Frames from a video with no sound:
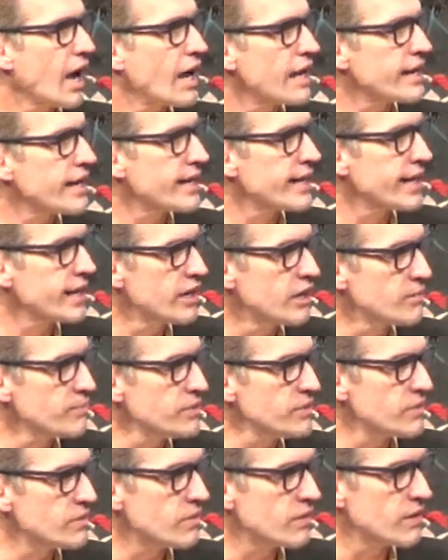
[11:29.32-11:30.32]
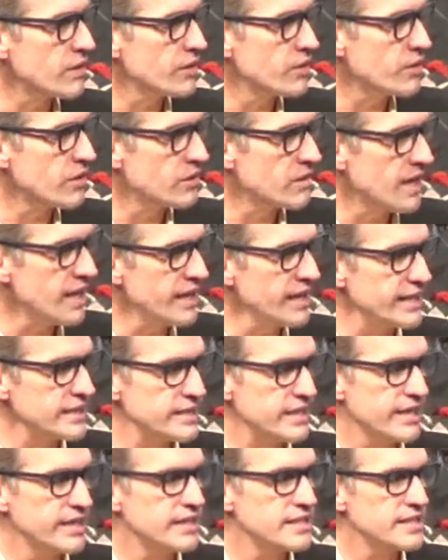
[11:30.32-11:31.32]
"Can I help you? Are you all right?"
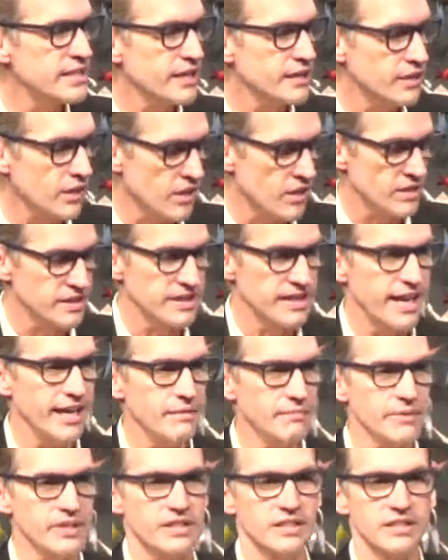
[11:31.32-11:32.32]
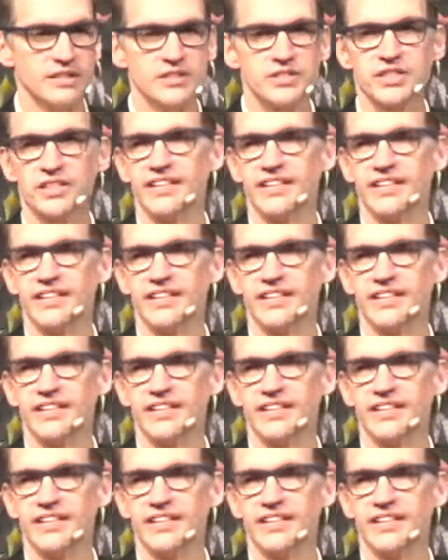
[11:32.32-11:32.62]
And he said, "Call an ambulance."